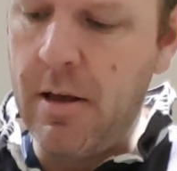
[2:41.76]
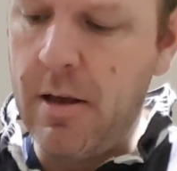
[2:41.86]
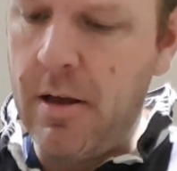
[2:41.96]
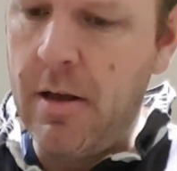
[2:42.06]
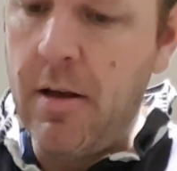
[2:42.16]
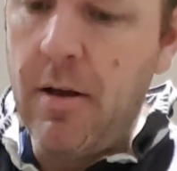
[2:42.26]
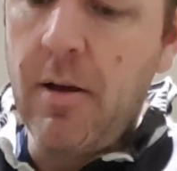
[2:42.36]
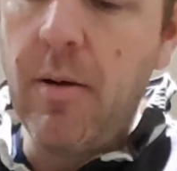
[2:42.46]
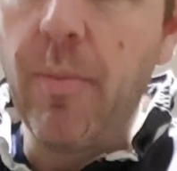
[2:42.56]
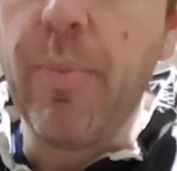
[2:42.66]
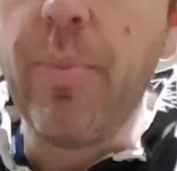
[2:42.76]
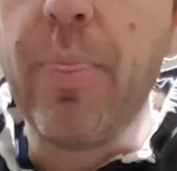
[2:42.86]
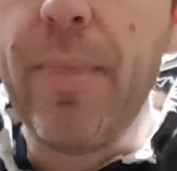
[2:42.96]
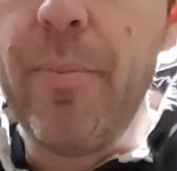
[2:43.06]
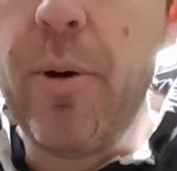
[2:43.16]
and
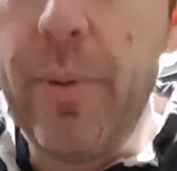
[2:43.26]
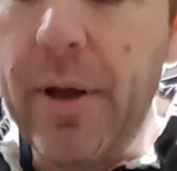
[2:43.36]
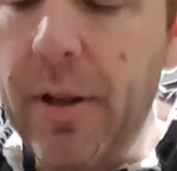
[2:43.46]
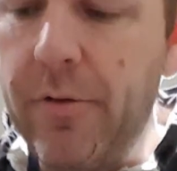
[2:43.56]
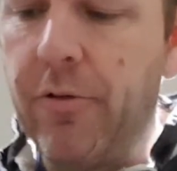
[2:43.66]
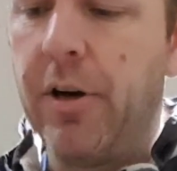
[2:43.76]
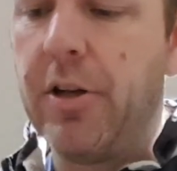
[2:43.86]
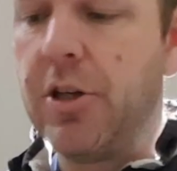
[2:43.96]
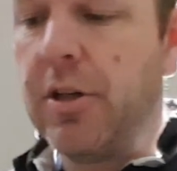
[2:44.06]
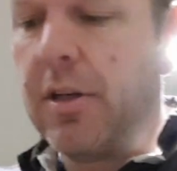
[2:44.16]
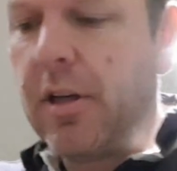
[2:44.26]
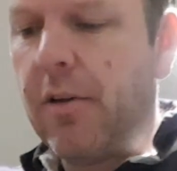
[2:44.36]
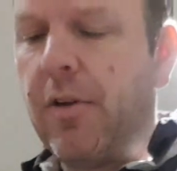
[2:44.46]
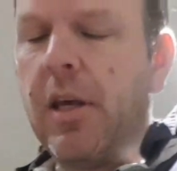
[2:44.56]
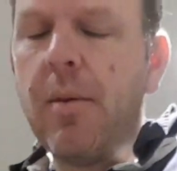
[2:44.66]
pop it in the fridge. Now
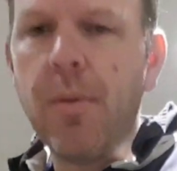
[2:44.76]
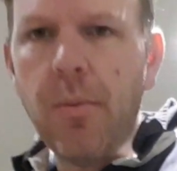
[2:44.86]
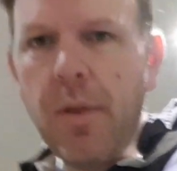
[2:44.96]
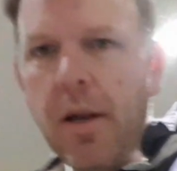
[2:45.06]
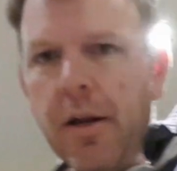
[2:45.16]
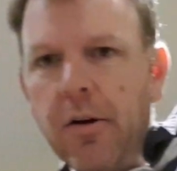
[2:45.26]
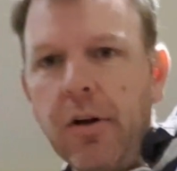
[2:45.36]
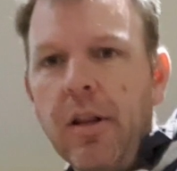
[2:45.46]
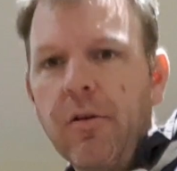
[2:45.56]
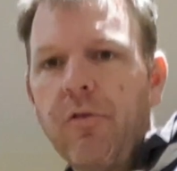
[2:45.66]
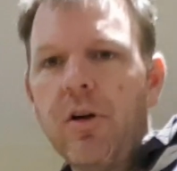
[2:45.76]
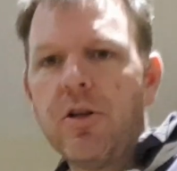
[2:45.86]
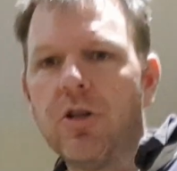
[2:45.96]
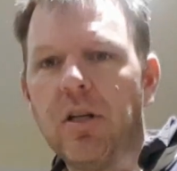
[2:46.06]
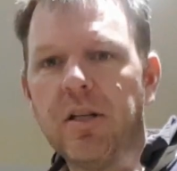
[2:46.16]
if you keep it with a lid on in the
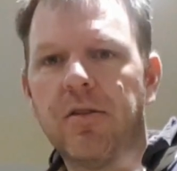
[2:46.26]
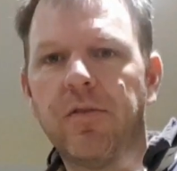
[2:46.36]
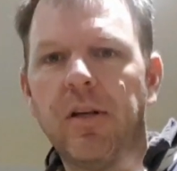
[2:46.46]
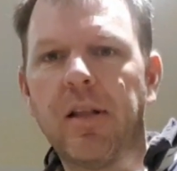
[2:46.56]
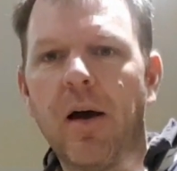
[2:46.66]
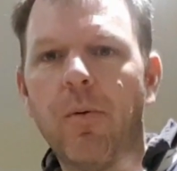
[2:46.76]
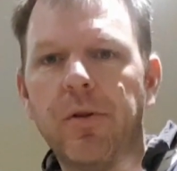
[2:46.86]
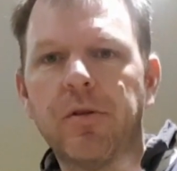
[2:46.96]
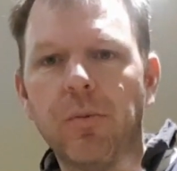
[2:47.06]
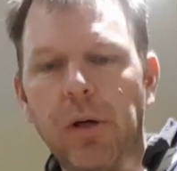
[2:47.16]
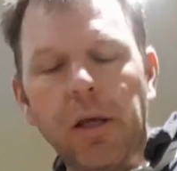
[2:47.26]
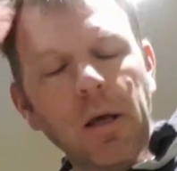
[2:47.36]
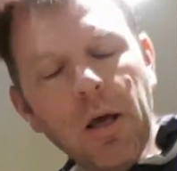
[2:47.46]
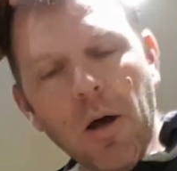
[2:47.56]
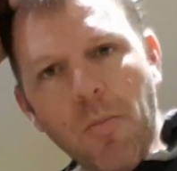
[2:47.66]
fridge, you need to feed that once a week,
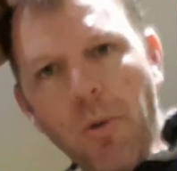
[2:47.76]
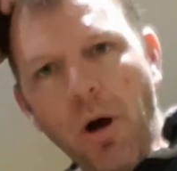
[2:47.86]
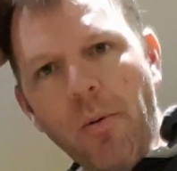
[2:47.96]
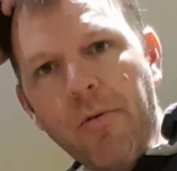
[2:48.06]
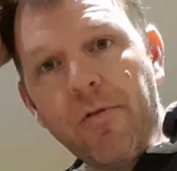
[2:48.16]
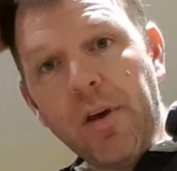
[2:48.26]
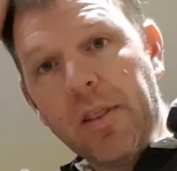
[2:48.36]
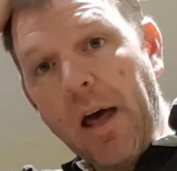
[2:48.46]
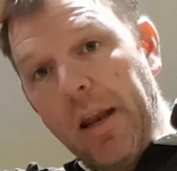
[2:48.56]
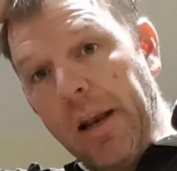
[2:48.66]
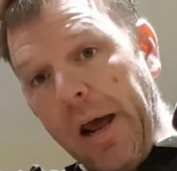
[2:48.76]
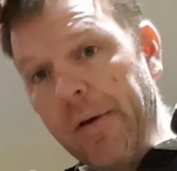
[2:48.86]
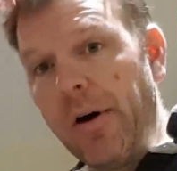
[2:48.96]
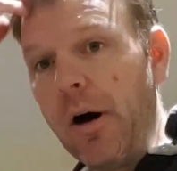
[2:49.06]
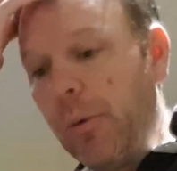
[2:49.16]
but I won't feed that
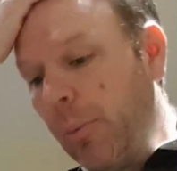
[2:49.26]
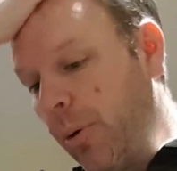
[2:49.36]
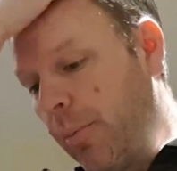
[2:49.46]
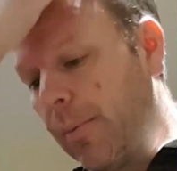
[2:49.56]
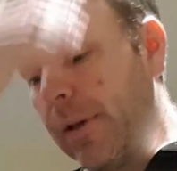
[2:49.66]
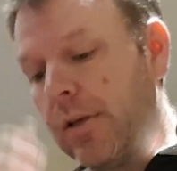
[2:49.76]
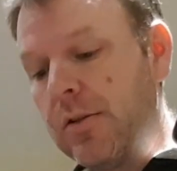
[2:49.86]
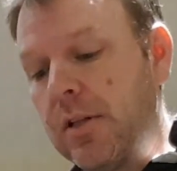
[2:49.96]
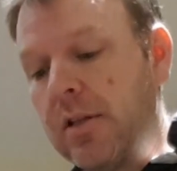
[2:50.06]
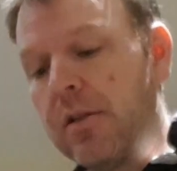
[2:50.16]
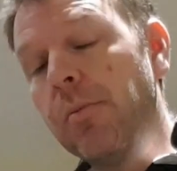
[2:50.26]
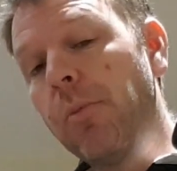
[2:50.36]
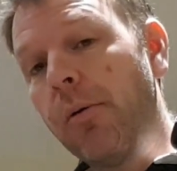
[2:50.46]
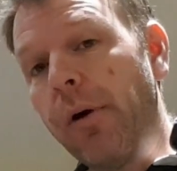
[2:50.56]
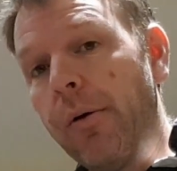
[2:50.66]
now. I'll probably use this
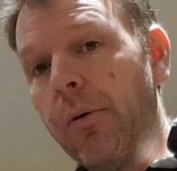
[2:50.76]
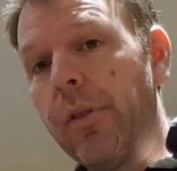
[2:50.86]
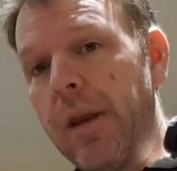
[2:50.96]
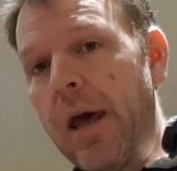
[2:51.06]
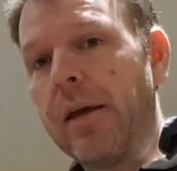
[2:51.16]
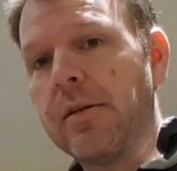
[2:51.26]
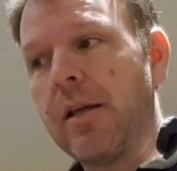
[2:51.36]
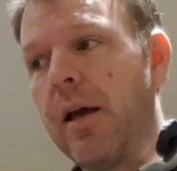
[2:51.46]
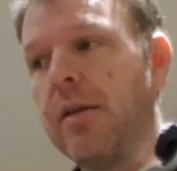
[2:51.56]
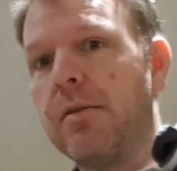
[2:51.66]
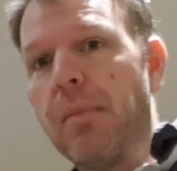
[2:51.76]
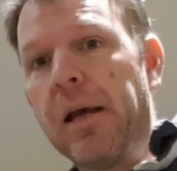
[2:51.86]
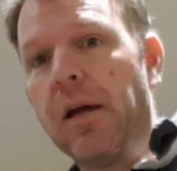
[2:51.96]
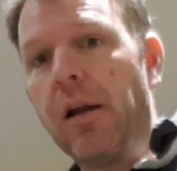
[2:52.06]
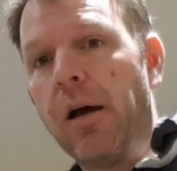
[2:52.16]
tomorrow or the next day to
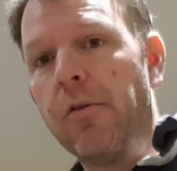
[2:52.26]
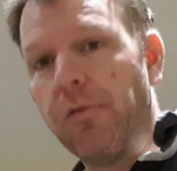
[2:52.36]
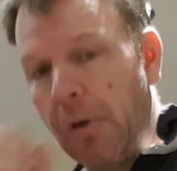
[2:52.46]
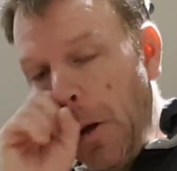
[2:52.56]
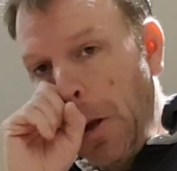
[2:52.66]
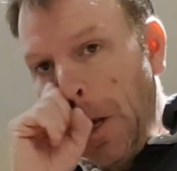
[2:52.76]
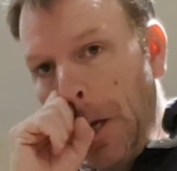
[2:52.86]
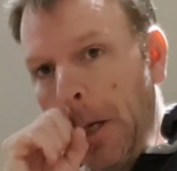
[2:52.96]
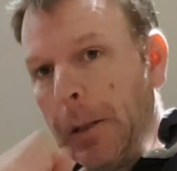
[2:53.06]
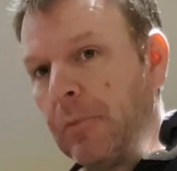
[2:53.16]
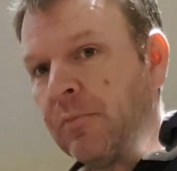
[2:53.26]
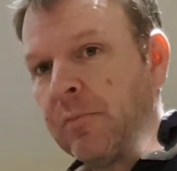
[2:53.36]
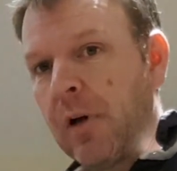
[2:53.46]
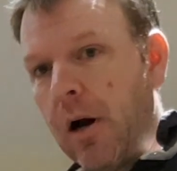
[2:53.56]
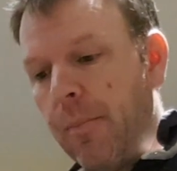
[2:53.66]
make a loaf,
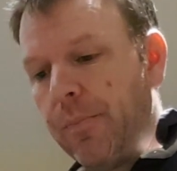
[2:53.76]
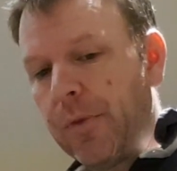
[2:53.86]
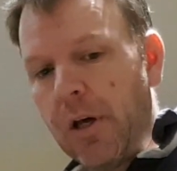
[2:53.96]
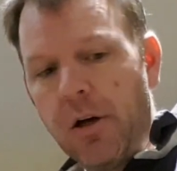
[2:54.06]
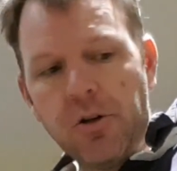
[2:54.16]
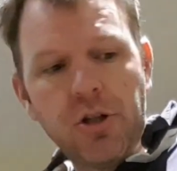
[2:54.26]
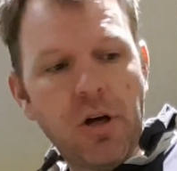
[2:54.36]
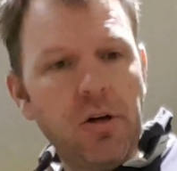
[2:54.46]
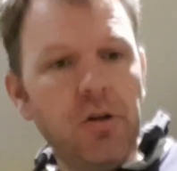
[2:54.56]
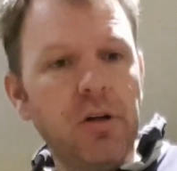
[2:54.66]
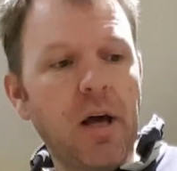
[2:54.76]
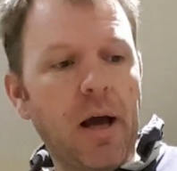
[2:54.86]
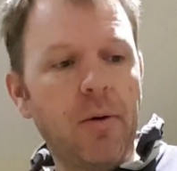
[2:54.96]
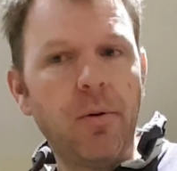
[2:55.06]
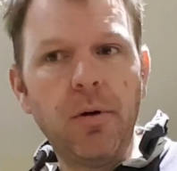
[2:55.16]
and I'll show you
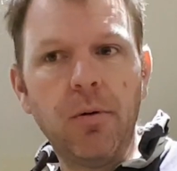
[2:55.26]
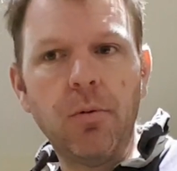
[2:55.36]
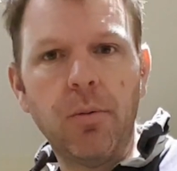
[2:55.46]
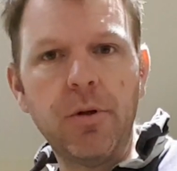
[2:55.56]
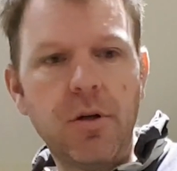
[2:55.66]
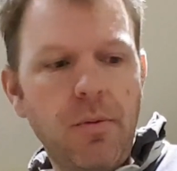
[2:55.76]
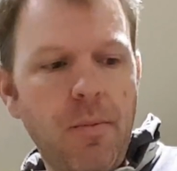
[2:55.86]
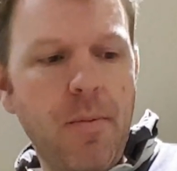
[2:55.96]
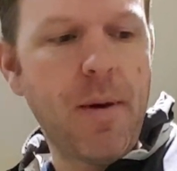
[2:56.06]
now what we do when we